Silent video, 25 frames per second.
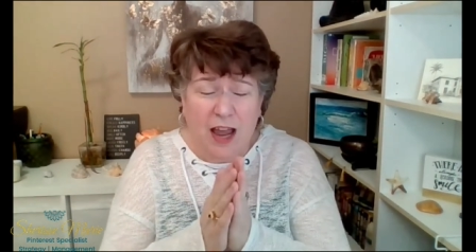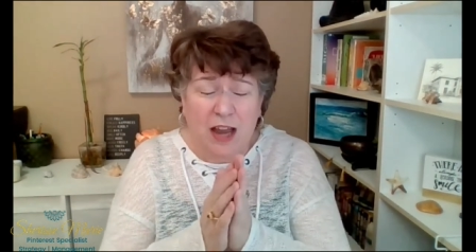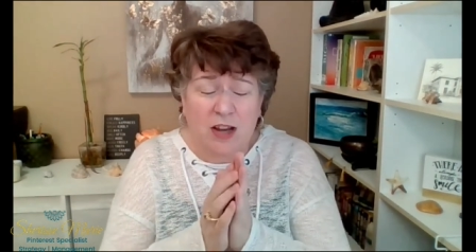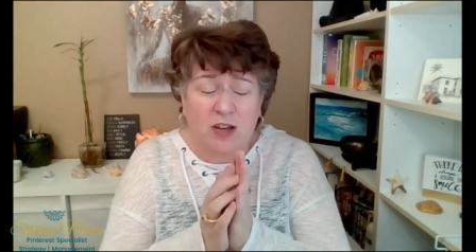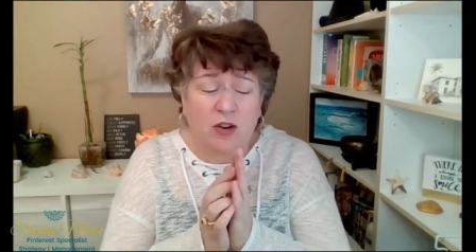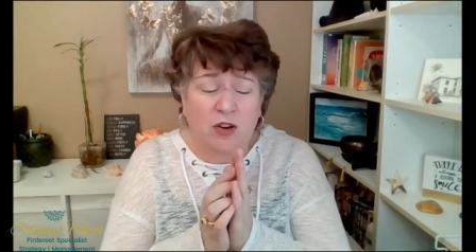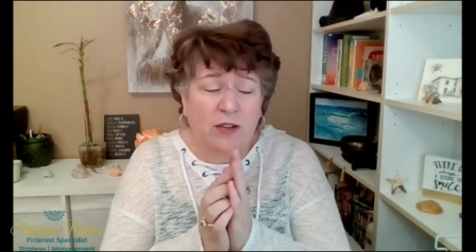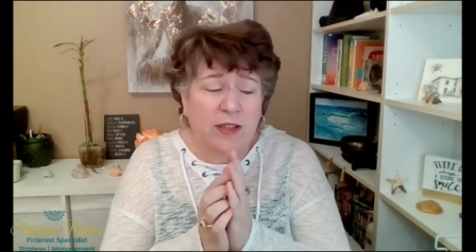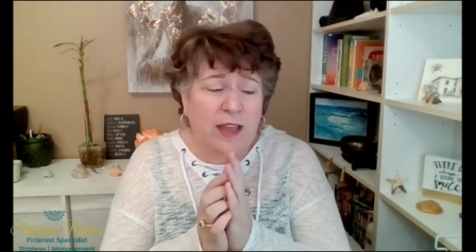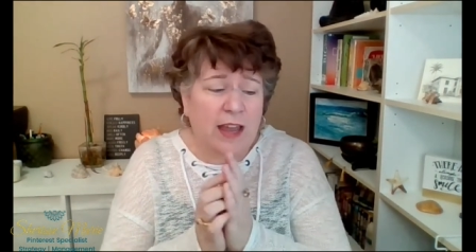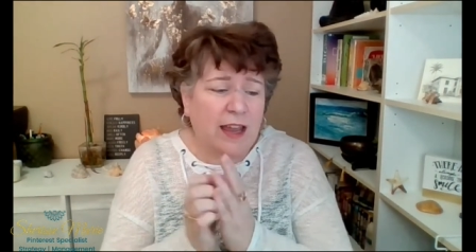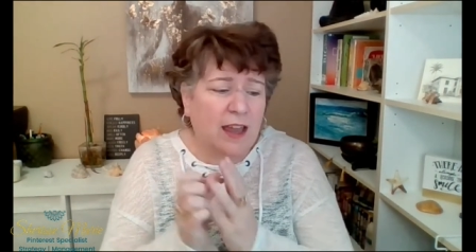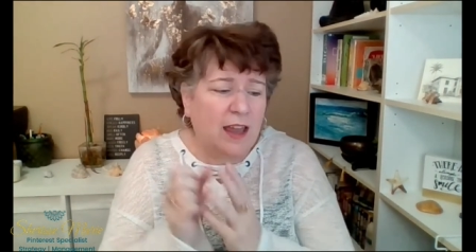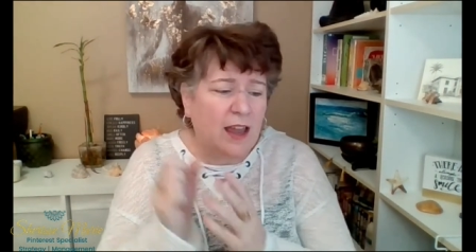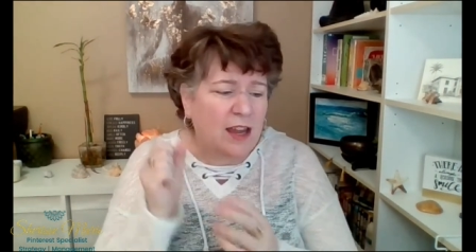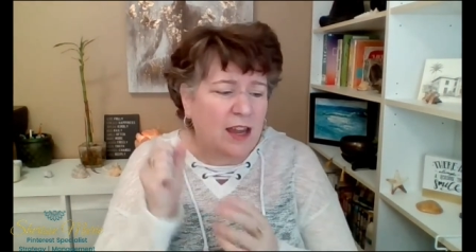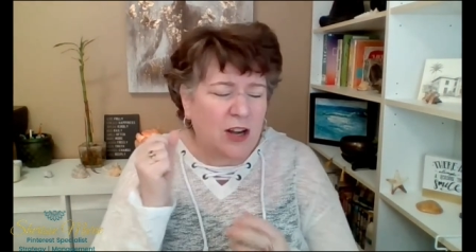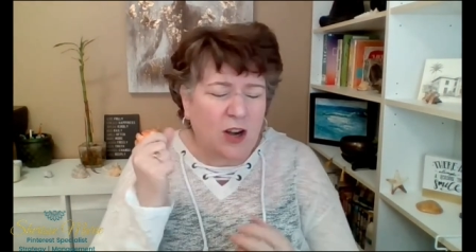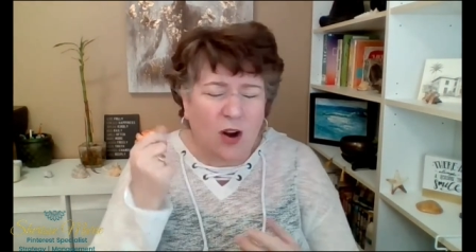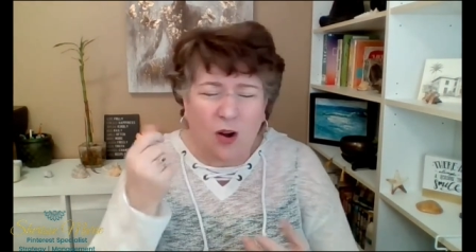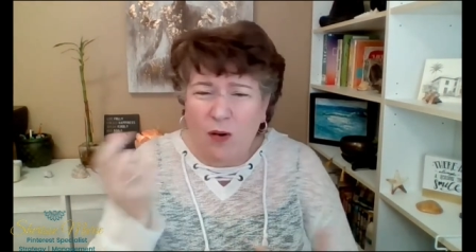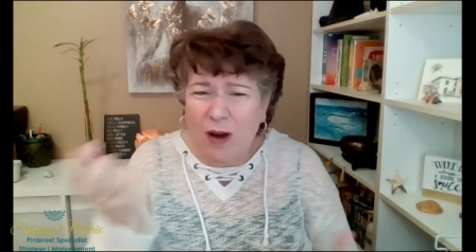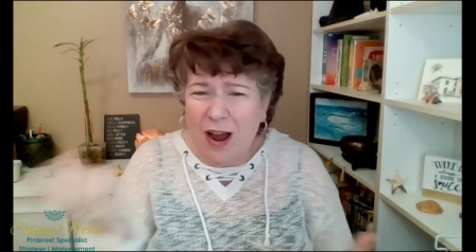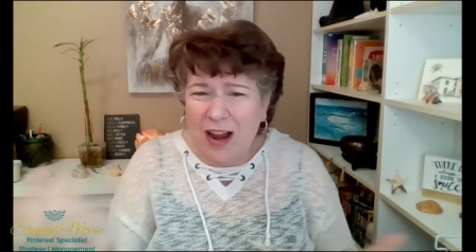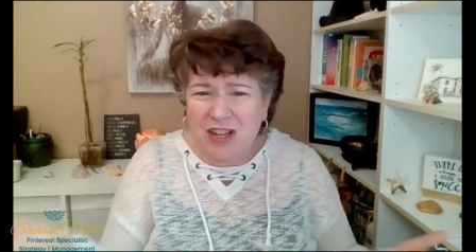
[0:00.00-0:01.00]
and you're like,
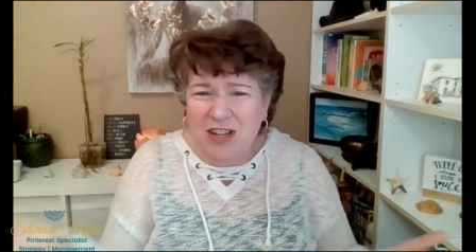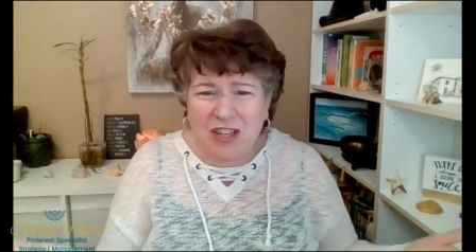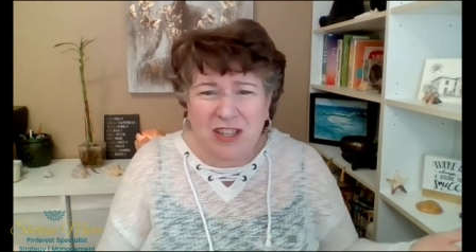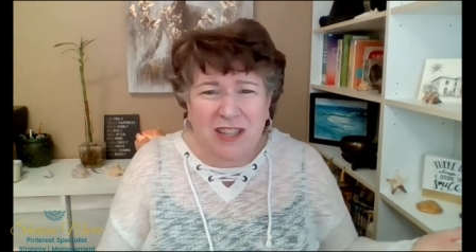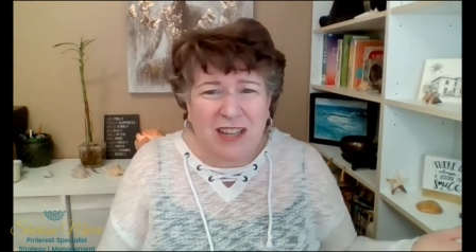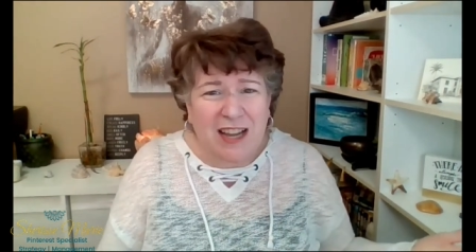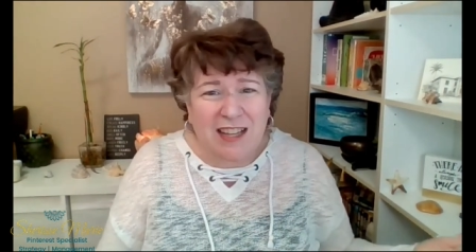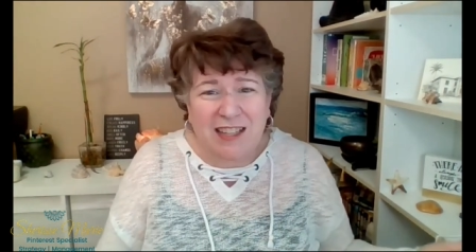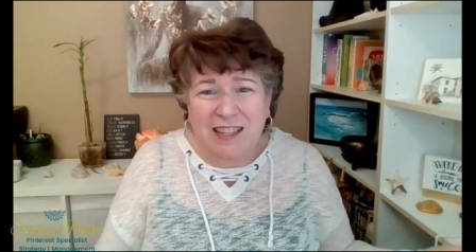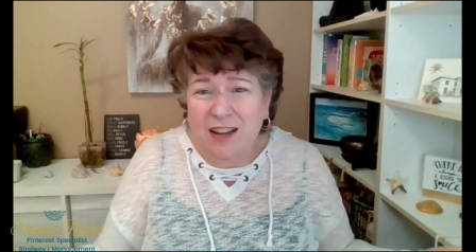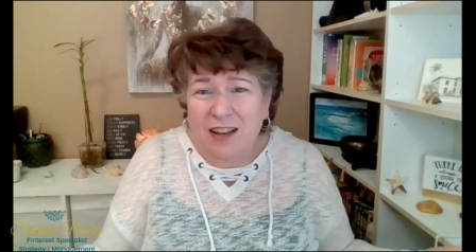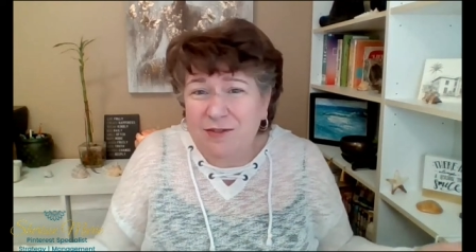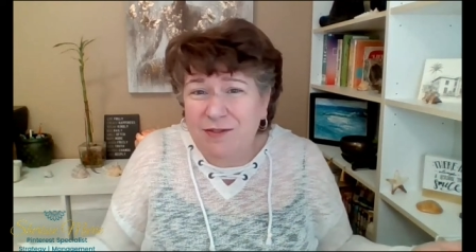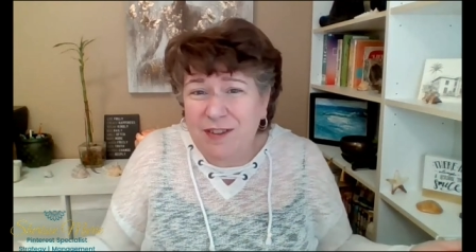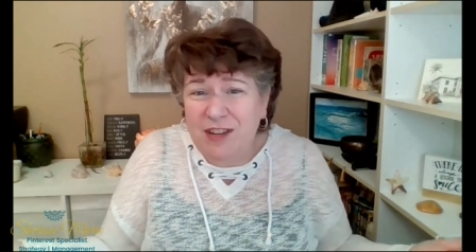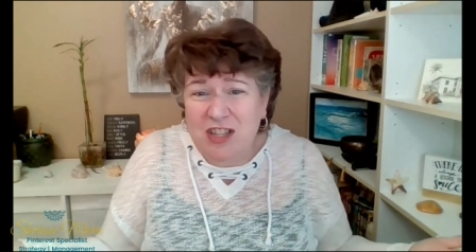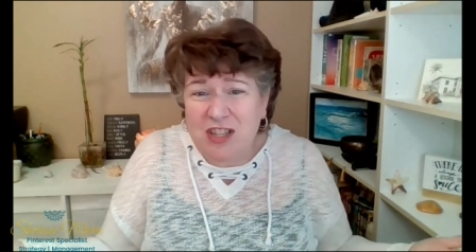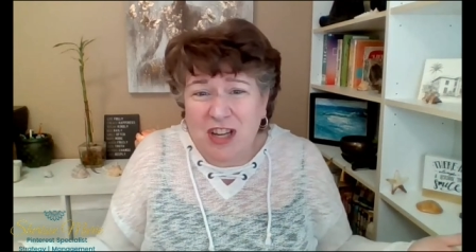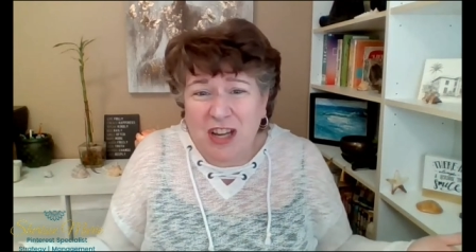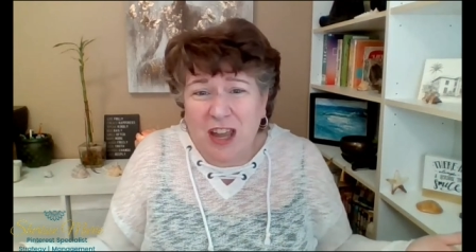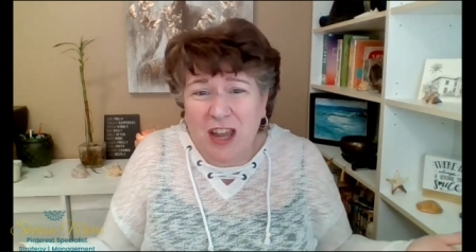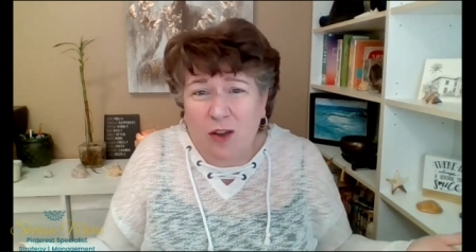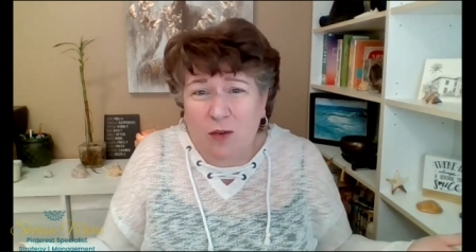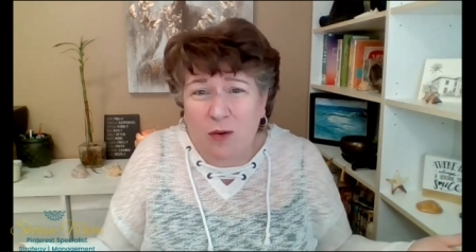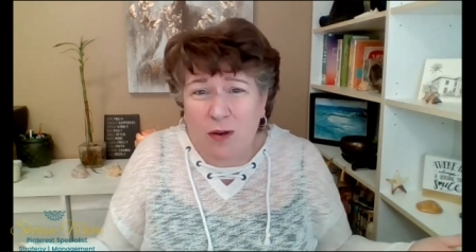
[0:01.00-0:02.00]
I sell
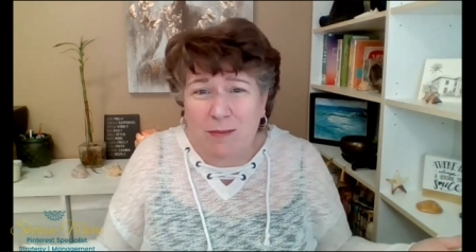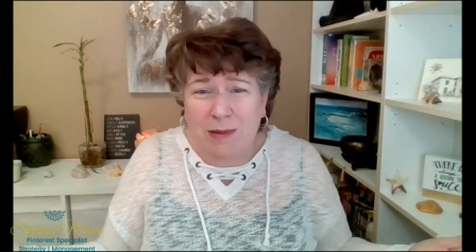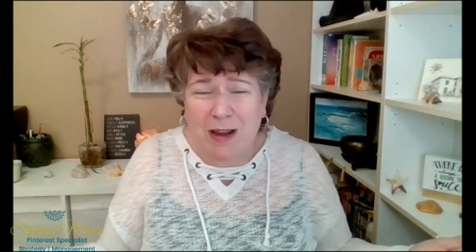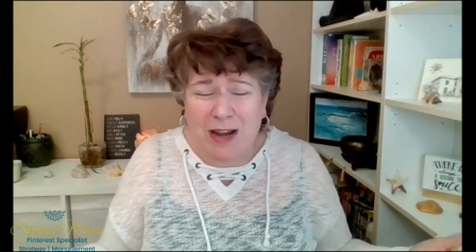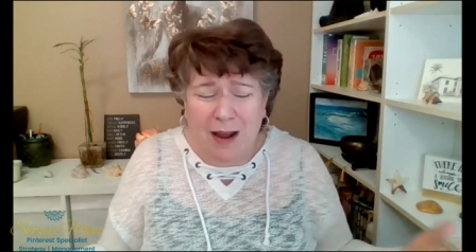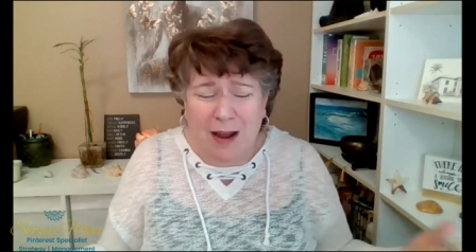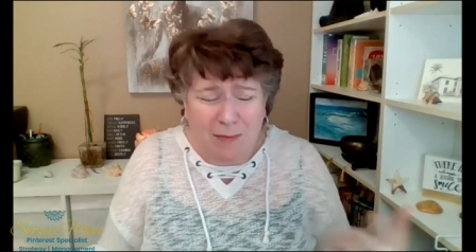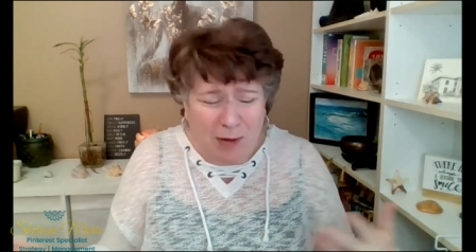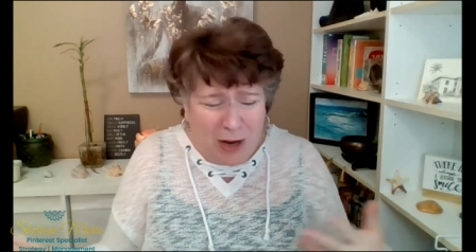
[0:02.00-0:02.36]
fishing equipment,